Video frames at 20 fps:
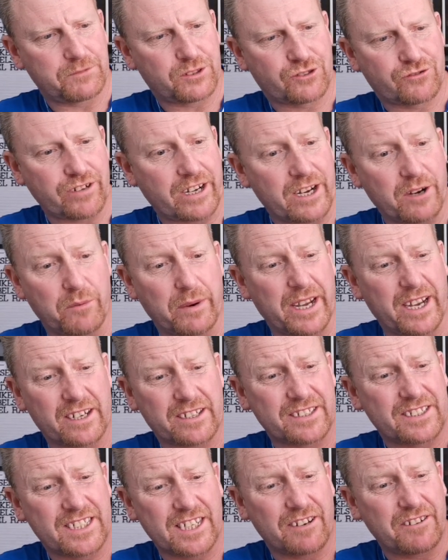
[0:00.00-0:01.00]
Straight away, I
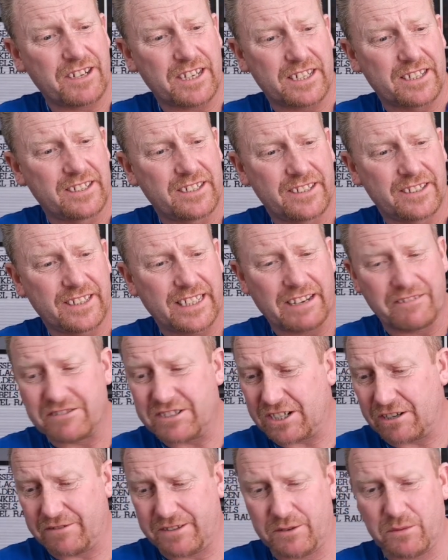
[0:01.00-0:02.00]
can tell you,
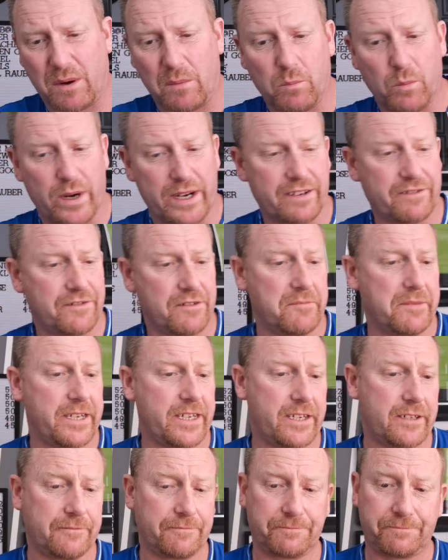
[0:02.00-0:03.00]
there is only one winner for
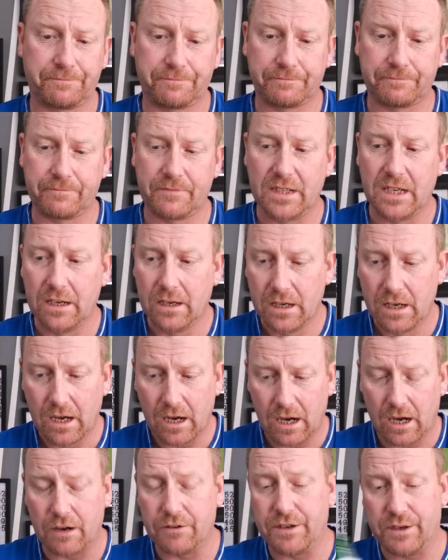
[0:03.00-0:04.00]
me.
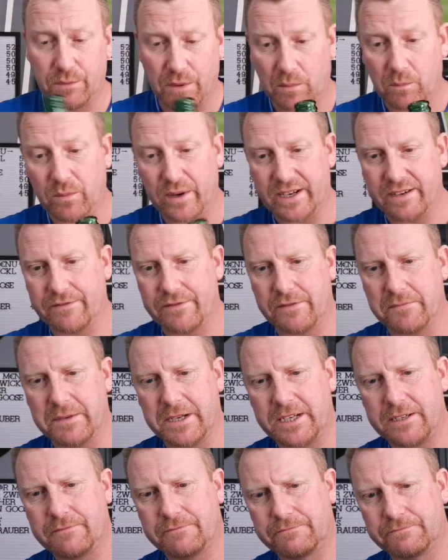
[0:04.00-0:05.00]
Only one winner for
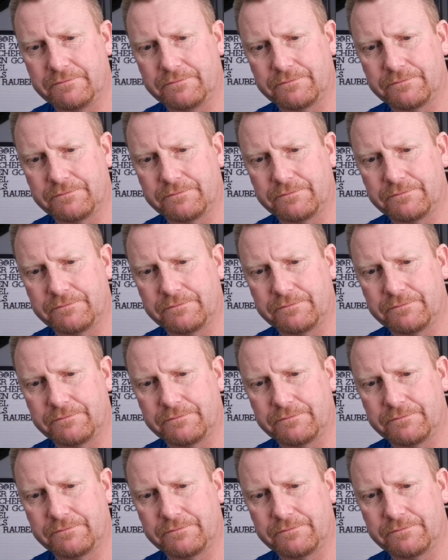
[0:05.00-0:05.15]
me.